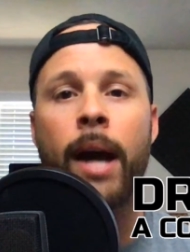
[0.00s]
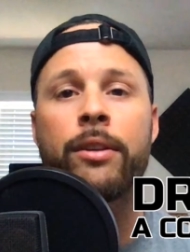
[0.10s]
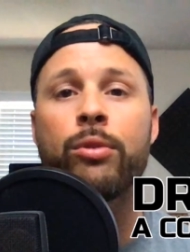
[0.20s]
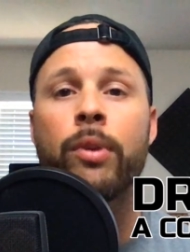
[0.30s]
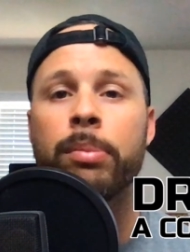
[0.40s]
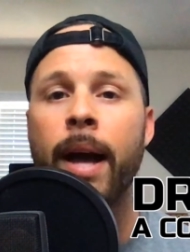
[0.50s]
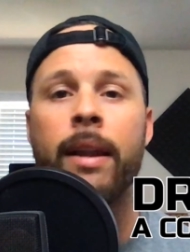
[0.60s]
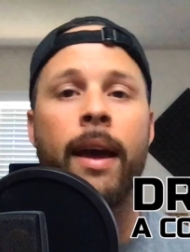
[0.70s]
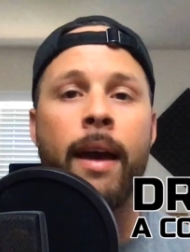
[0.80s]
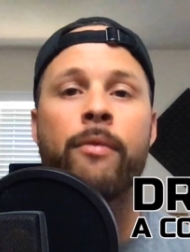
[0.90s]
I do reply
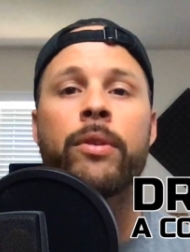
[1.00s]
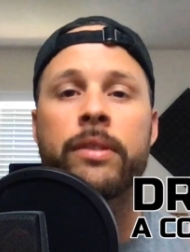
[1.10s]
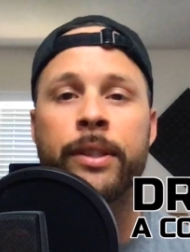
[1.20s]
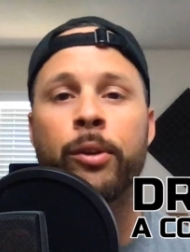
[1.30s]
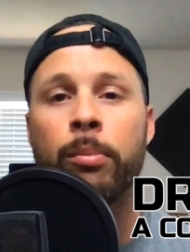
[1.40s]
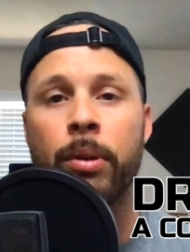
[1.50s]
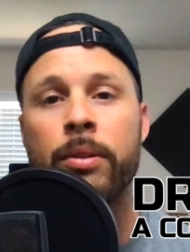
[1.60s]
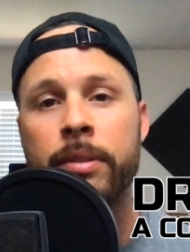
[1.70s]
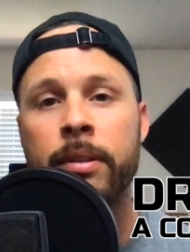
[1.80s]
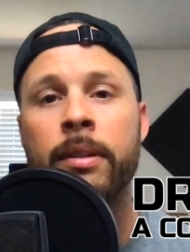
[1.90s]
to every single
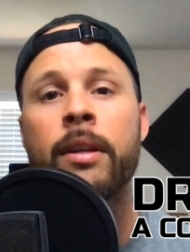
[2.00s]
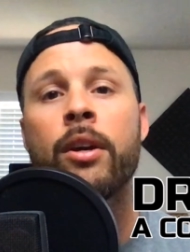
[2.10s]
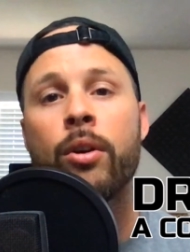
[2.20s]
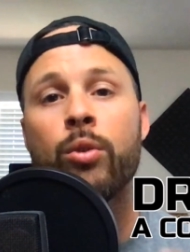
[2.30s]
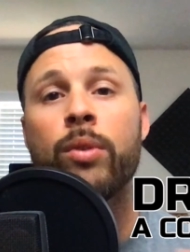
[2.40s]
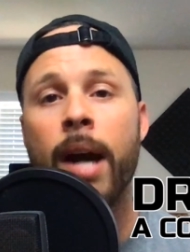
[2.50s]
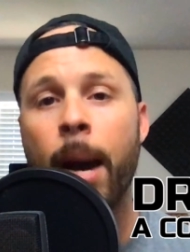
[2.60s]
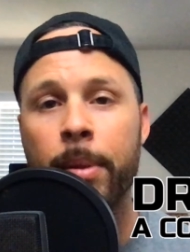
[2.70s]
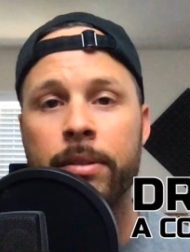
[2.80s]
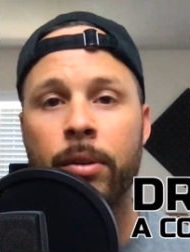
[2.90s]
person who
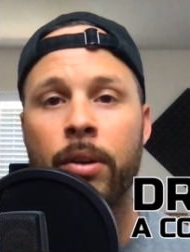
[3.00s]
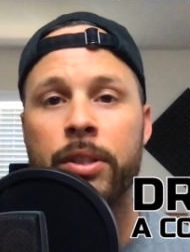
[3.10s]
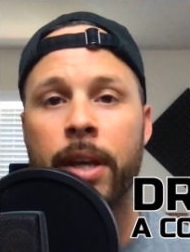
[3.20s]
comments on our